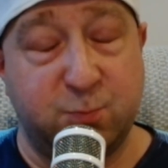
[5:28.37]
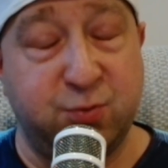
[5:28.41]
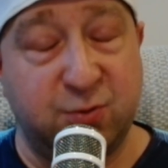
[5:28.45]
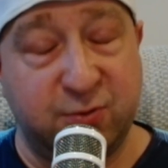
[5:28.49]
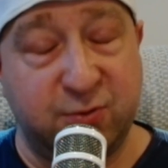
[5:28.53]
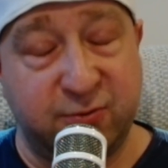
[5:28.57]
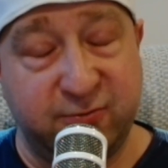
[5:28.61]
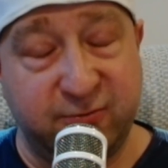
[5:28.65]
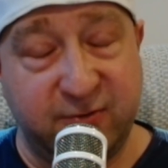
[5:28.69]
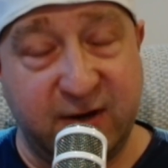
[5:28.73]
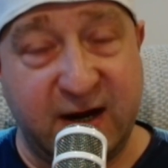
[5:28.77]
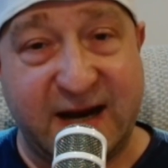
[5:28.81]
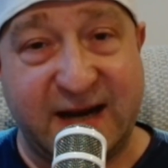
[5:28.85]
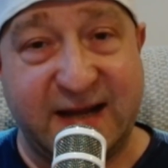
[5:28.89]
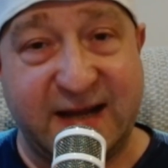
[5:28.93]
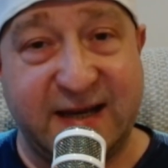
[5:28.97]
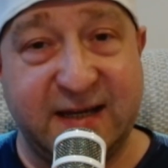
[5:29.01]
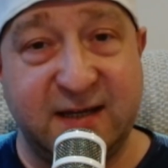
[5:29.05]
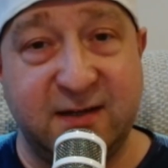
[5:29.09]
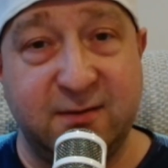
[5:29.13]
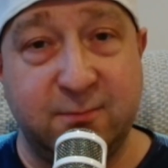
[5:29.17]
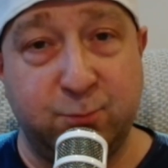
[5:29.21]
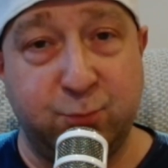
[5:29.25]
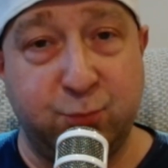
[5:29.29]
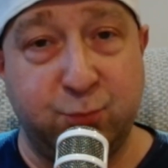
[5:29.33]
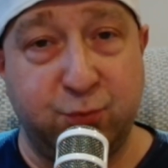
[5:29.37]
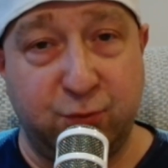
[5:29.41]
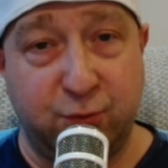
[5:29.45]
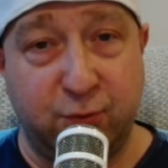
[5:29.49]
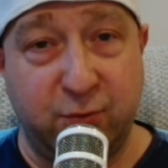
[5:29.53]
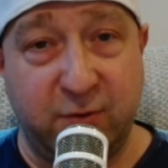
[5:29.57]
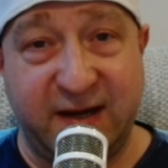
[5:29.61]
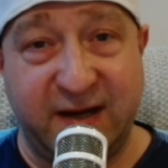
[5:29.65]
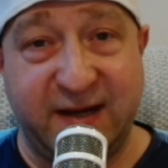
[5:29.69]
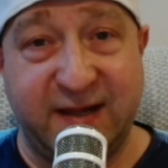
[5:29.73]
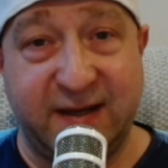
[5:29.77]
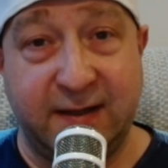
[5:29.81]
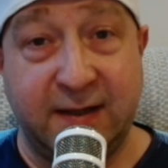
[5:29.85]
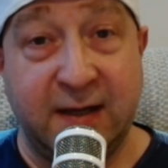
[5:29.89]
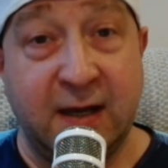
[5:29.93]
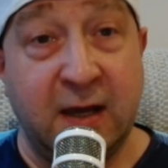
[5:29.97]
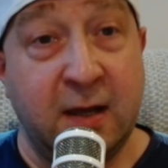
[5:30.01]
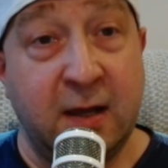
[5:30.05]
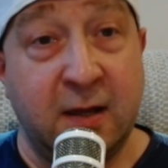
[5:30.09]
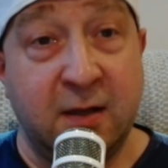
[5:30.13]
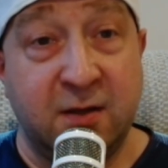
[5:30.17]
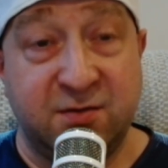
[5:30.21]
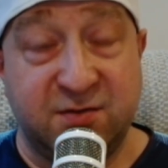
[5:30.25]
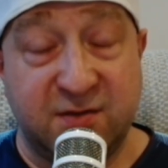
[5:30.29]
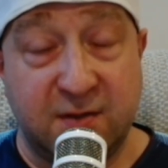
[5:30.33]
Pretty,
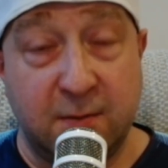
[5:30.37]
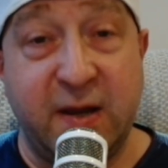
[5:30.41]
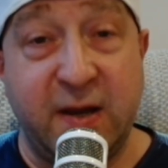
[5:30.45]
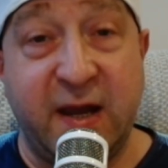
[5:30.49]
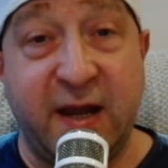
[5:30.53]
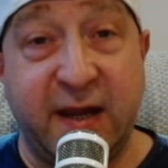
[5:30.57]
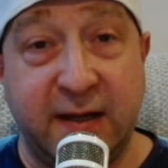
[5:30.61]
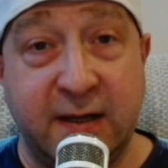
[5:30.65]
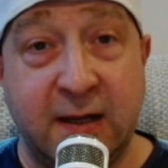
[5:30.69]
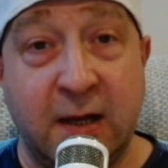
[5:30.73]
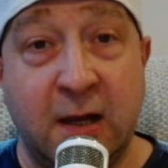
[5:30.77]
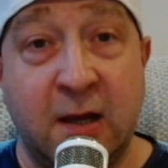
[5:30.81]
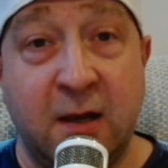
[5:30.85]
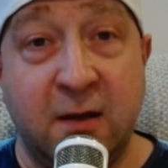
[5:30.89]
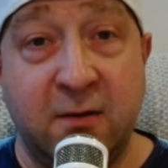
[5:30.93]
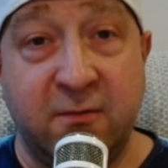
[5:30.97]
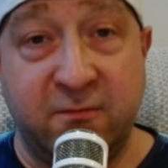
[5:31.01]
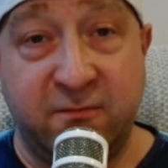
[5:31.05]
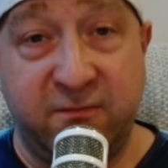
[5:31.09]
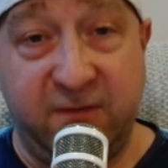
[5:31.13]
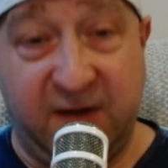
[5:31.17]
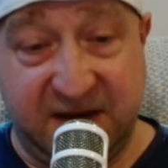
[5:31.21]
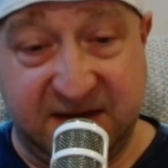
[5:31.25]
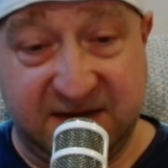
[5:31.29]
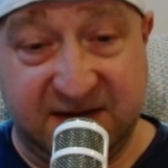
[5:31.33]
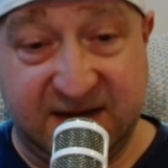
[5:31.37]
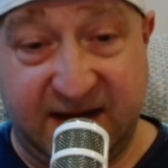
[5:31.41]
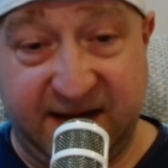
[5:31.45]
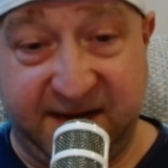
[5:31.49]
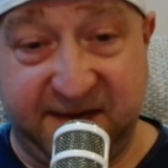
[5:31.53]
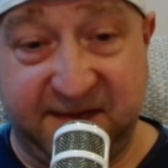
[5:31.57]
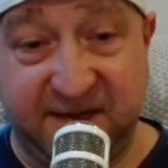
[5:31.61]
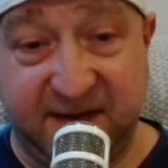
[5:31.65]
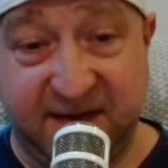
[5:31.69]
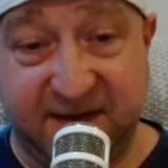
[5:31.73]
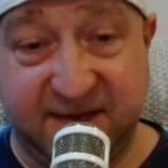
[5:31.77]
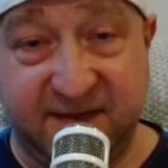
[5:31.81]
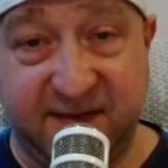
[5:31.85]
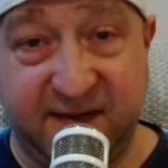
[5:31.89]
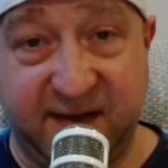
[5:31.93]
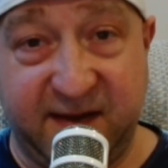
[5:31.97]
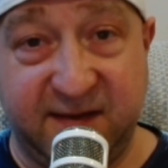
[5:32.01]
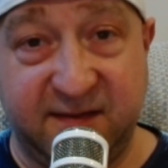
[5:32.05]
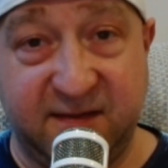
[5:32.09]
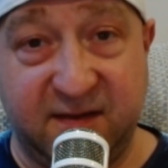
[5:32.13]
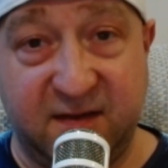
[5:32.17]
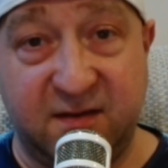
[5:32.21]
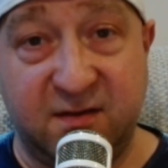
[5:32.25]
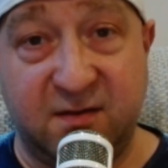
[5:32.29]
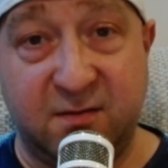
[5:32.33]
to me, fantastic
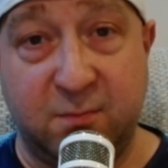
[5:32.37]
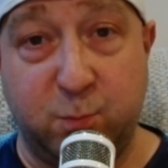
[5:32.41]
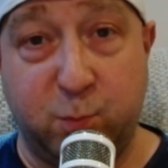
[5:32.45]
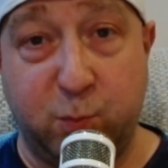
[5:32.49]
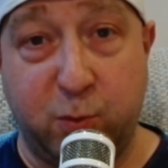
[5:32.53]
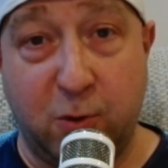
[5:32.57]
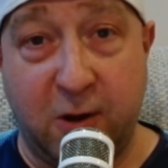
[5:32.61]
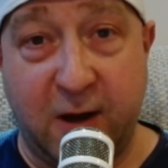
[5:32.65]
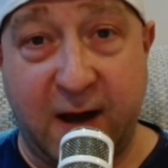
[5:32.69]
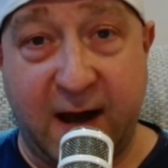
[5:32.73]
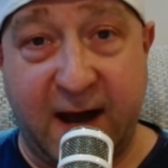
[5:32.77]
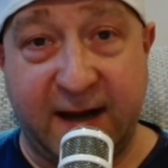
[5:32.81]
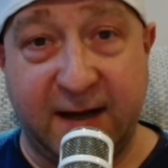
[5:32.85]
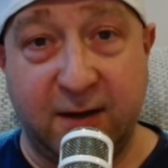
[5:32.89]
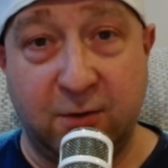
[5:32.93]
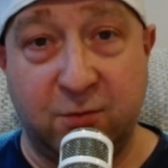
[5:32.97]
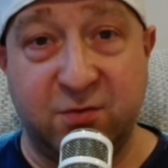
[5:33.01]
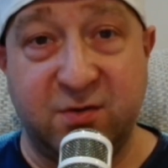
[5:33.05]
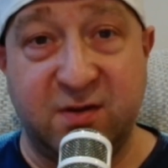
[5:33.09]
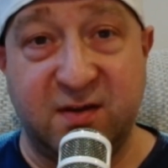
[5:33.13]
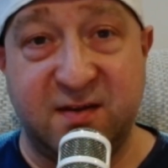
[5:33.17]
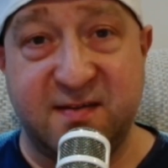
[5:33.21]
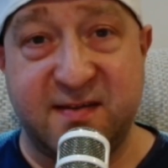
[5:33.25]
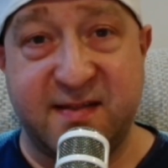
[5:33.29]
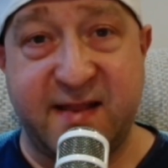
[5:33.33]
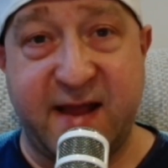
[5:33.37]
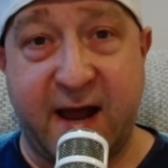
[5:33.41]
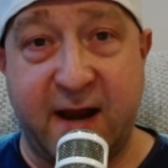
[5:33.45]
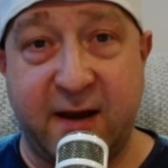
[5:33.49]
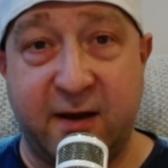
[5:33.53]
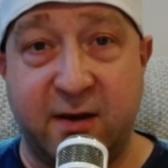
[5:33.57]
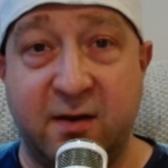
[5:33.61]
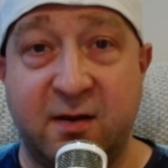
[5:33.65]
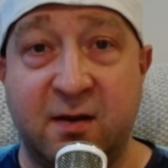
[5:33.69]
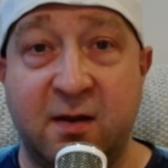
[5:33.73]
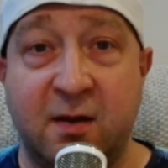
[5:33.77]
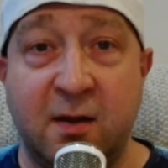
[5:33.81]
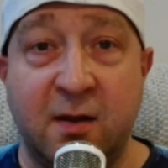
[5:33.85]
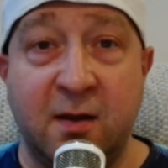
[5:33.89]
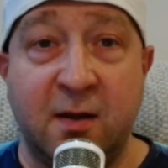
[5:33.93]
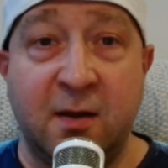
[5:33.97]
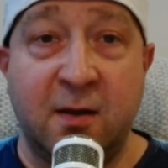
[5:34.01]
seasons. But I understand